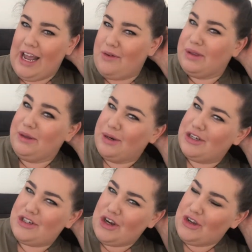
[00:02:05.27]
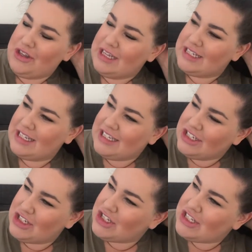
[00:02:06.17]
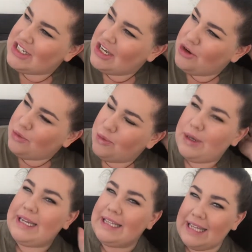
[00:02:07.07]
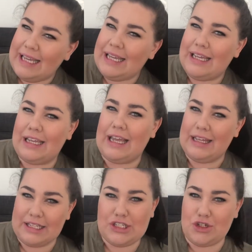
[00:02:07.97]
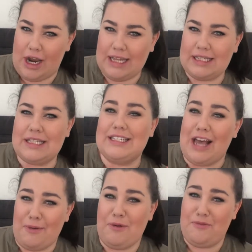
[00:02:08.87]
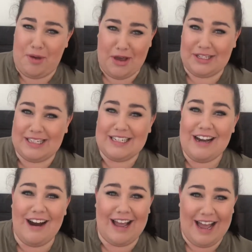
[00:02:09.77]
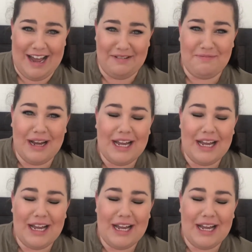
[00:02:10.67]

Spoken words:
I really wanted to show you this because it just really illustrates the type of person I am.